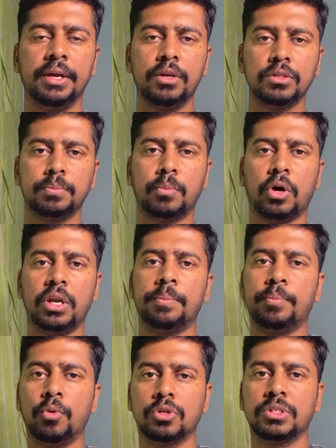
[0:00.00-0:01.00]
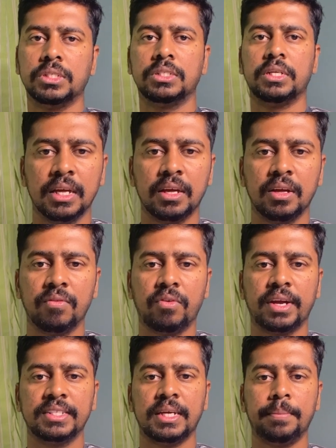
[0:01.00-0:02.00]
into smaller portions.
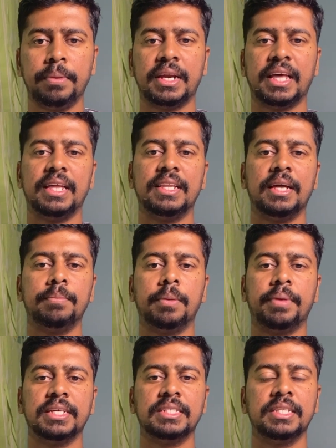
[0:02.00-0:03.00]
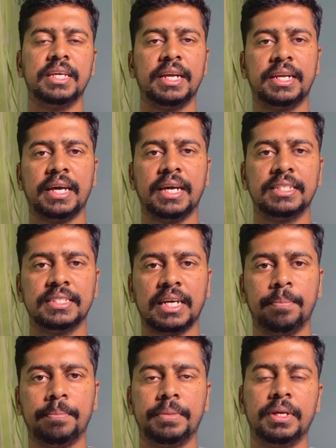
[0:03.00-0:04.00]
For example, rather than memorizing the entire
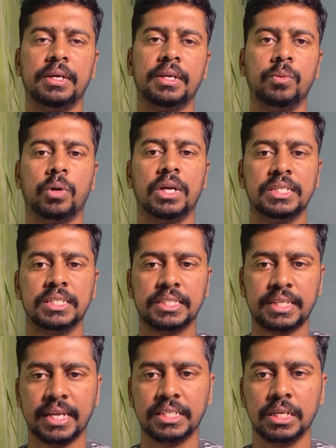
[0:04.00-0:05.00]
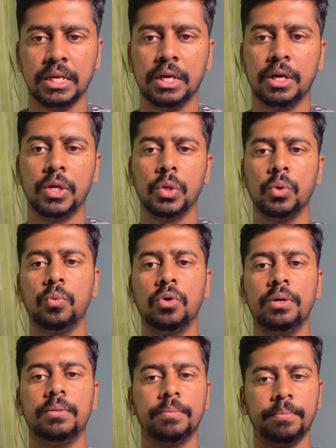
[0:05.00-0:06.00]
chapter in one stretch, you
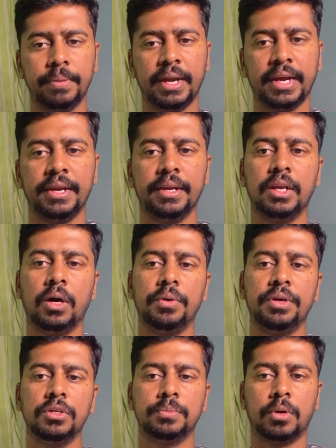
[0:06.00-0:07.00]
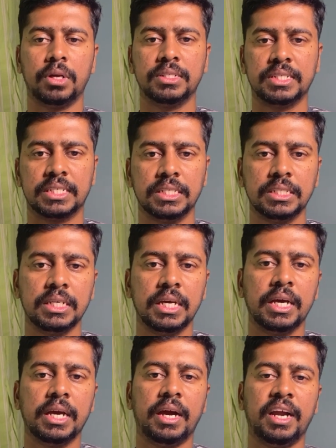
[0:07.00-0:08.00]
would break it down into smaller sections
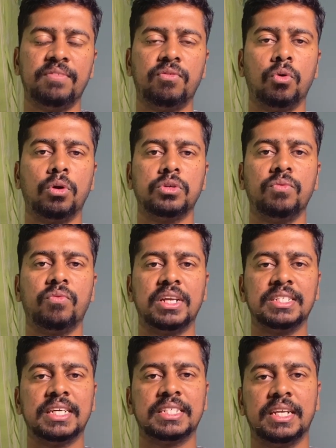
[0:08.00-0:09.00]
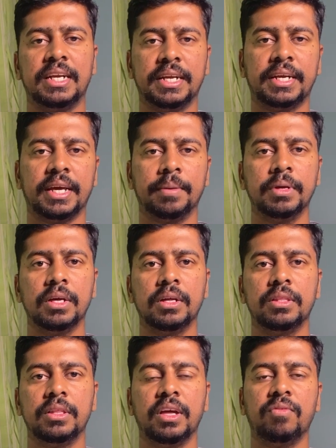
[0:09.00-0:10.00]
and focus on one section at a time.
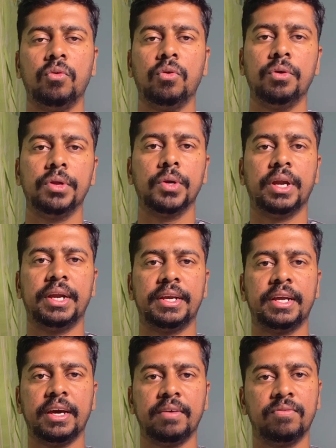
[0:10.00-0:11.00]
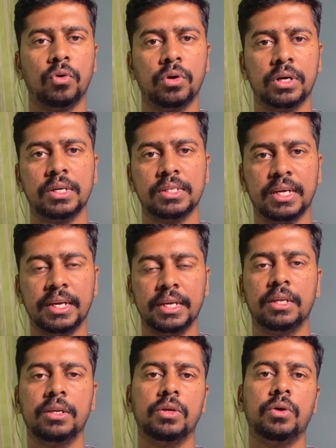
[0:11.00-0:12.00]
Therefore, your entire focus
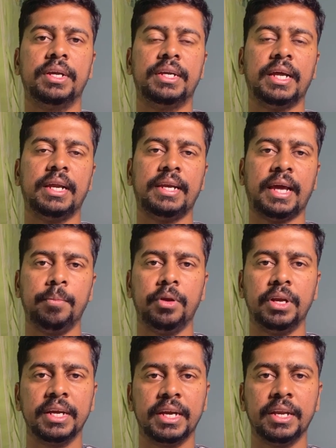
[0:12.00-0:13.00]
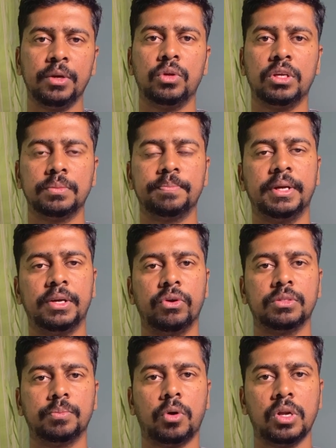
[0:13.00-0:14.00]
and your entire time you're dedicating to that
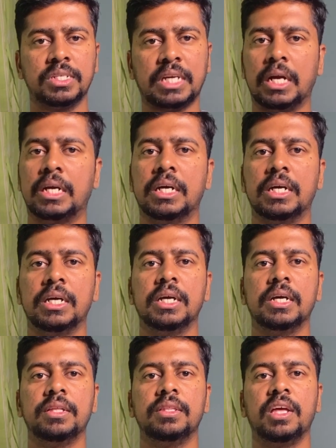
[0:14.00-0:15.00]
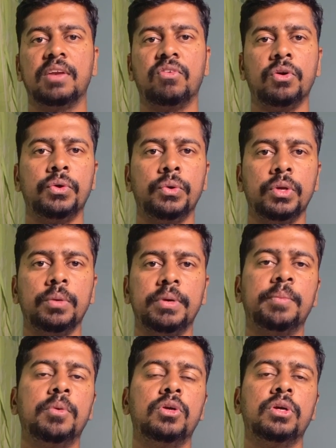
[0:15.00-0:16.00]
particular small chunk. Therefore, you will
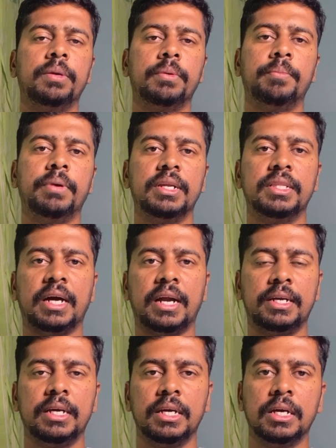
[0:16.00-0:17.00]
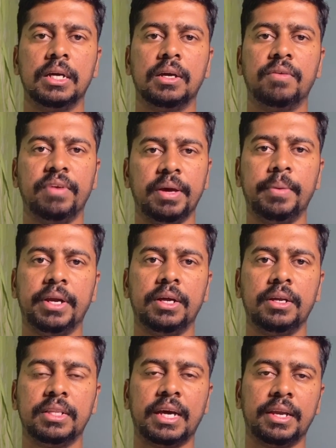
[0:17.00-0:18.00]
be able to remember that way
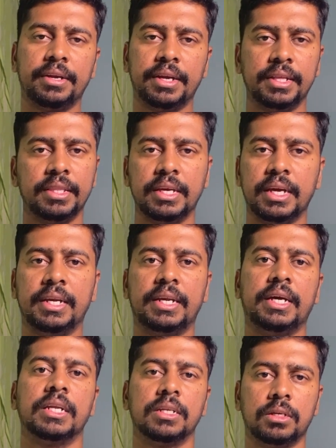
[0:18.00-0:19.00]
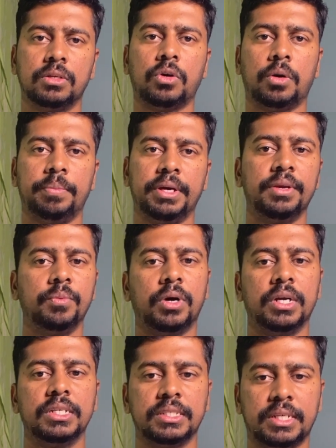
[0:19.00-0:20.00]
better than reading the entire topic in
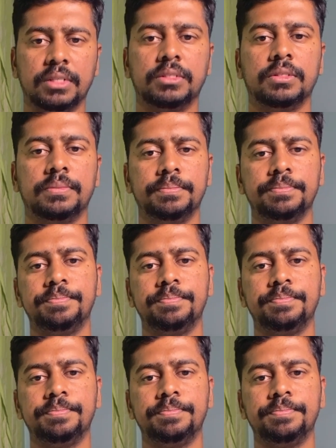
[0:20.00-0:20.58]
one stretch.